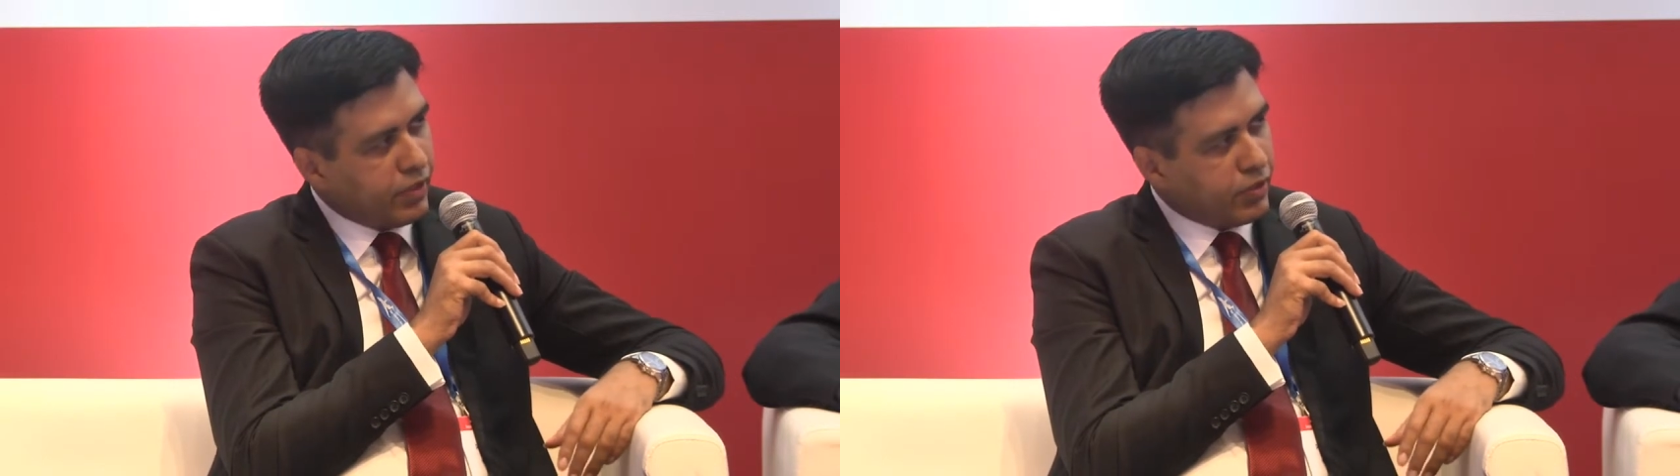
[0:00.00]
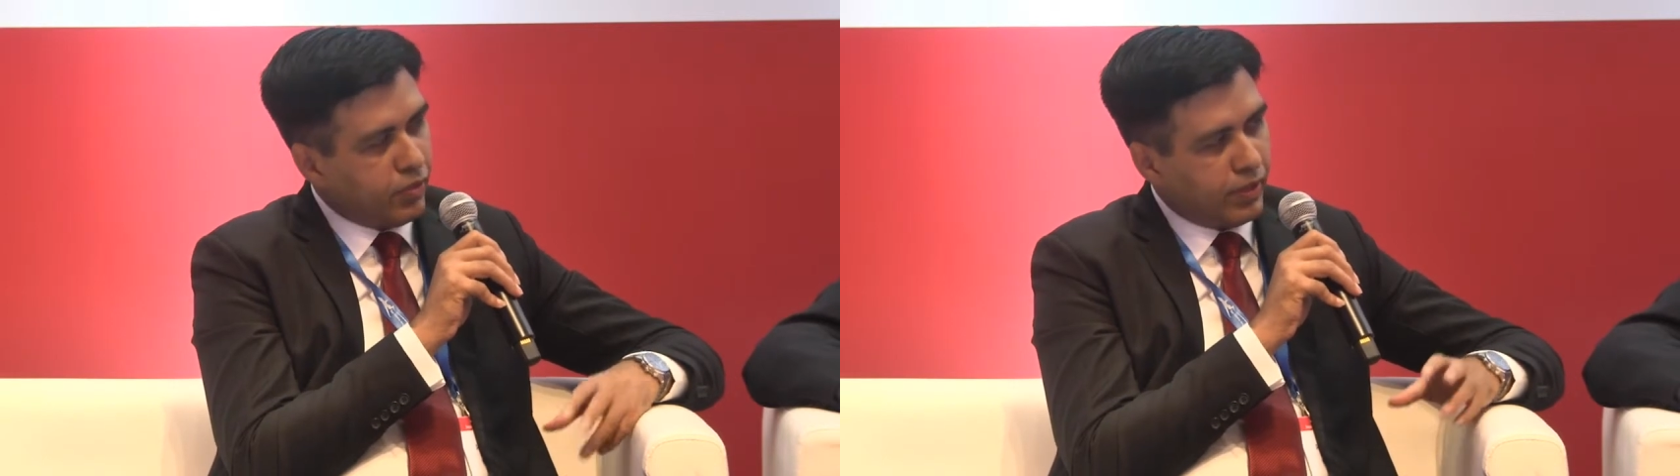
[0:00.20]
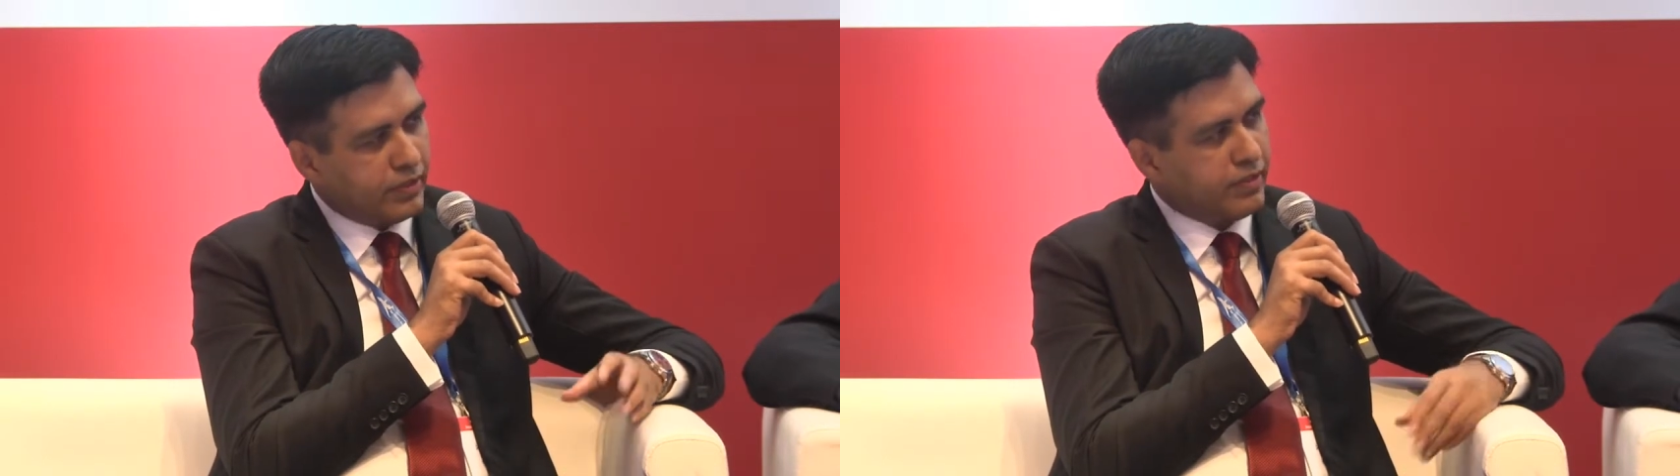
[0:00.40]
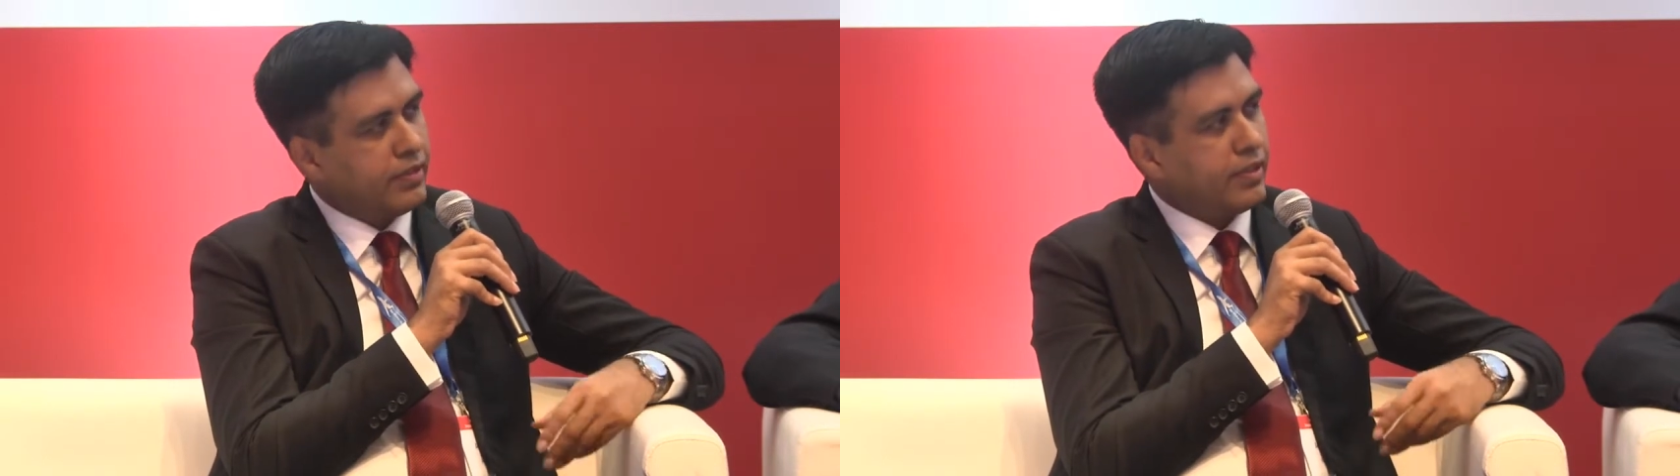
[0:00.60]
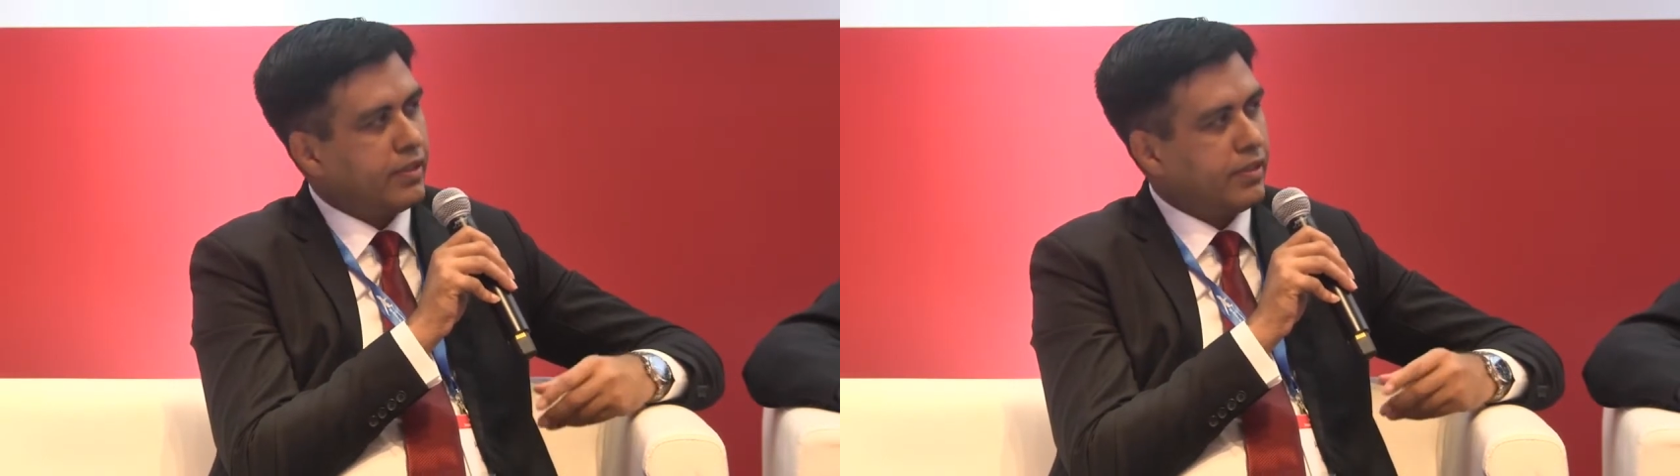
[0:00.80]
So once
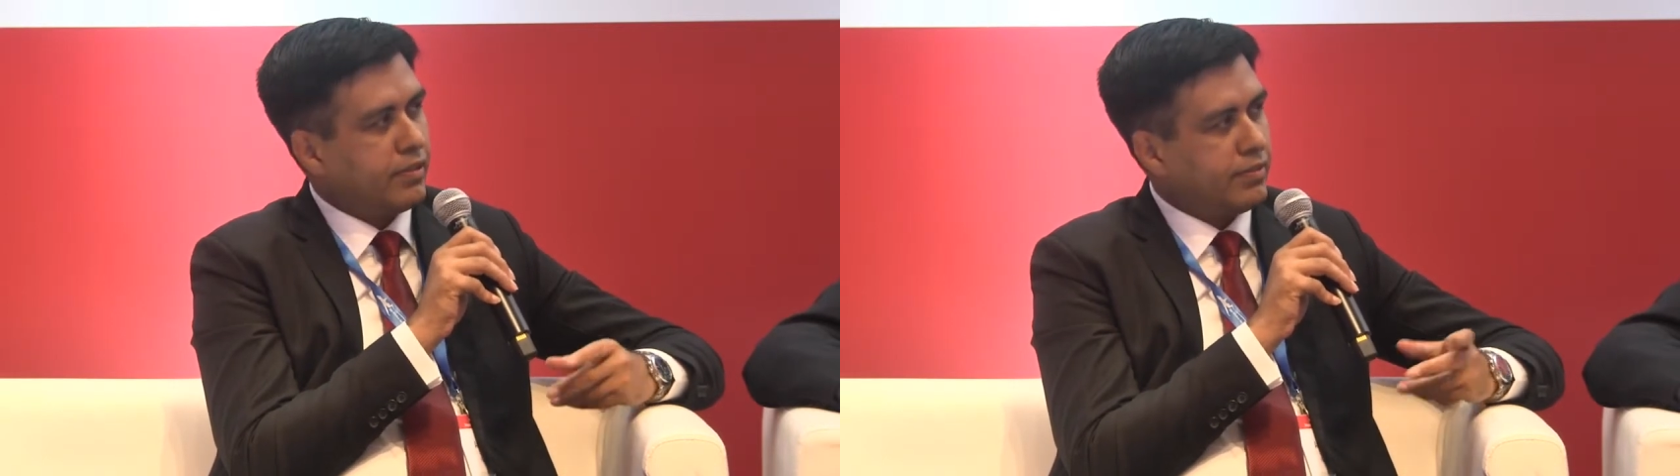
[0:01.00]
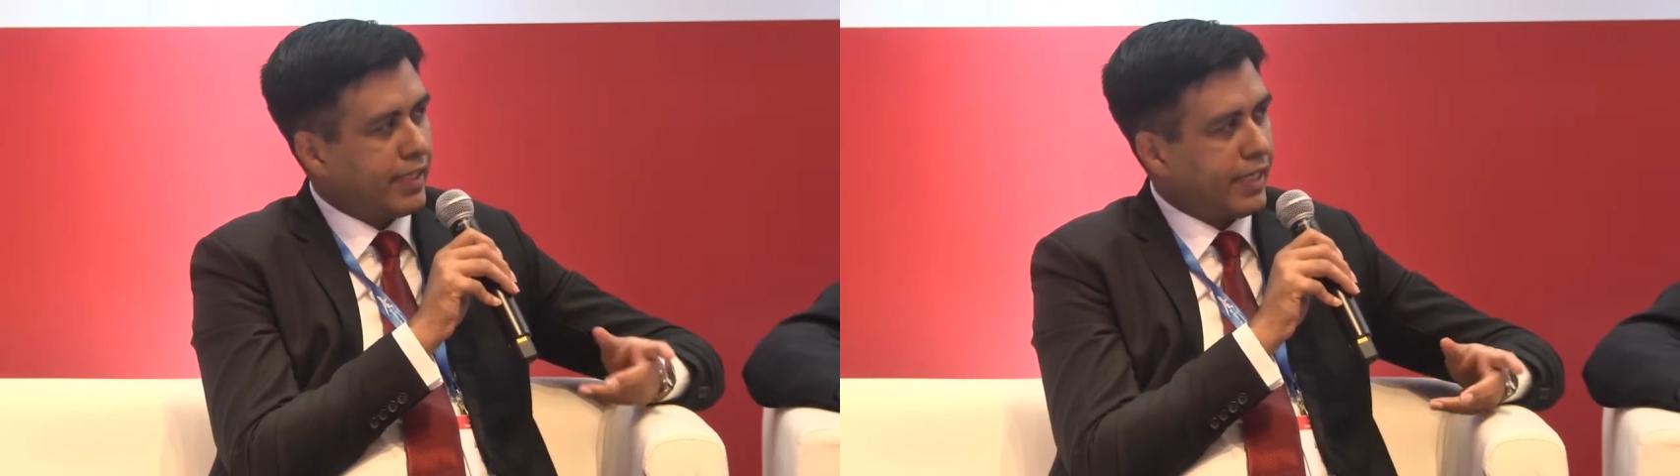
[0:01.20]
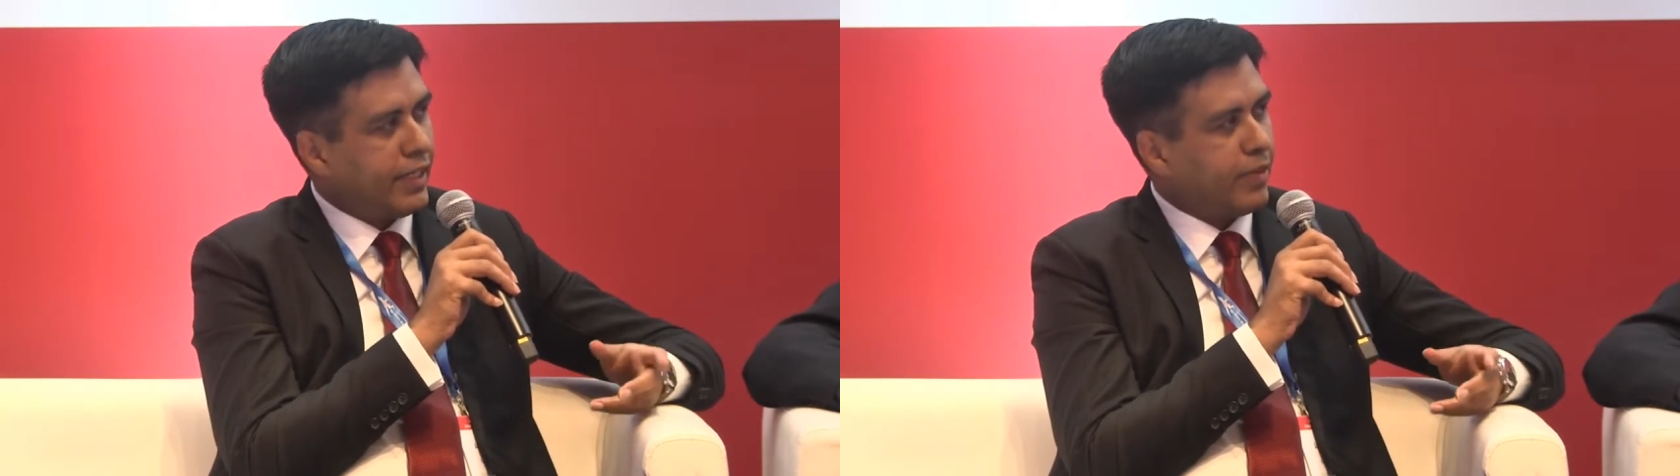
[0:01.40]
the second